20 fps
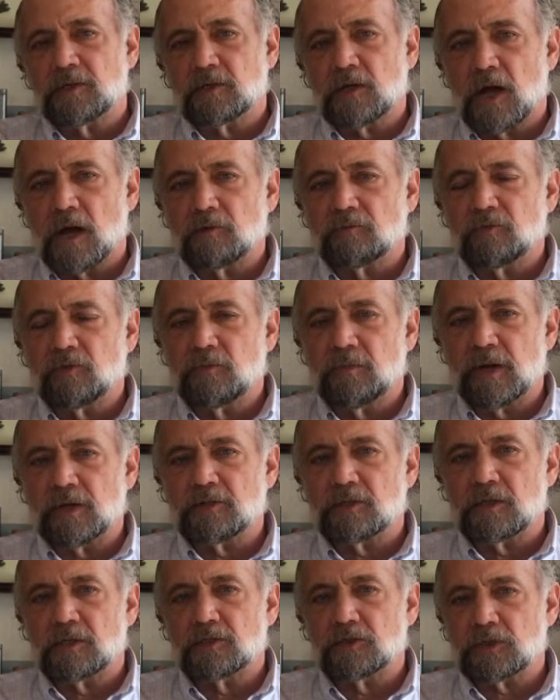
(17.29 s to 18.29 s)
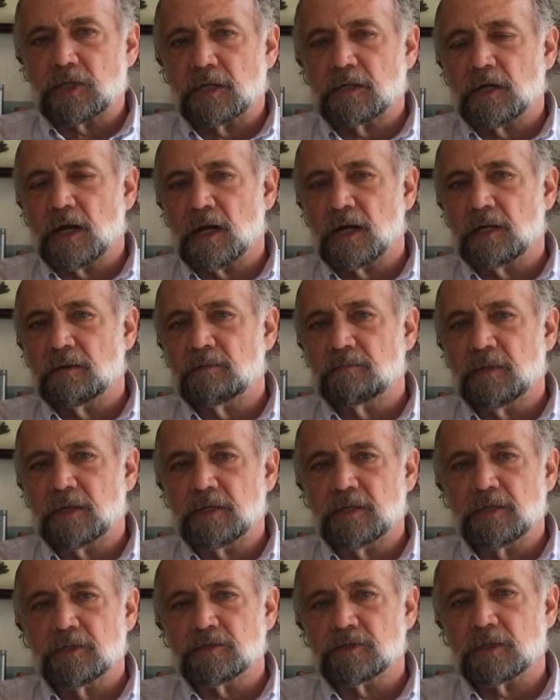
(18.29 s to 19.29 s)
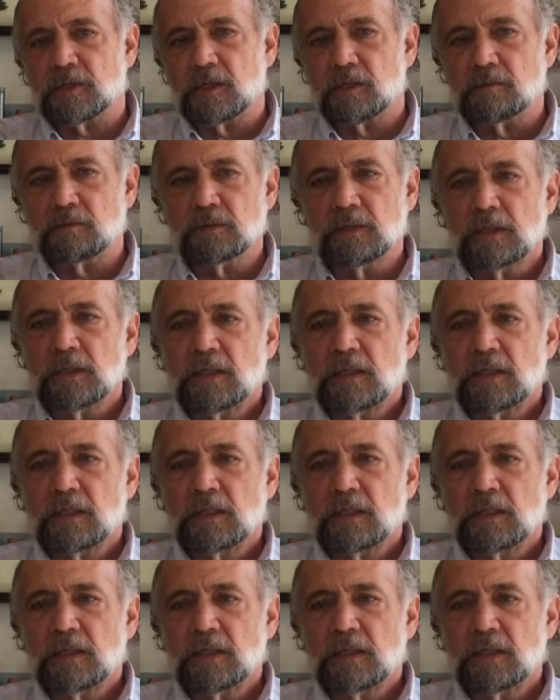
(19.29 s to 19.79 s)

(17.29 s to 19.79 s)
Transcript: Gong-Fu method in Shanghai many years ago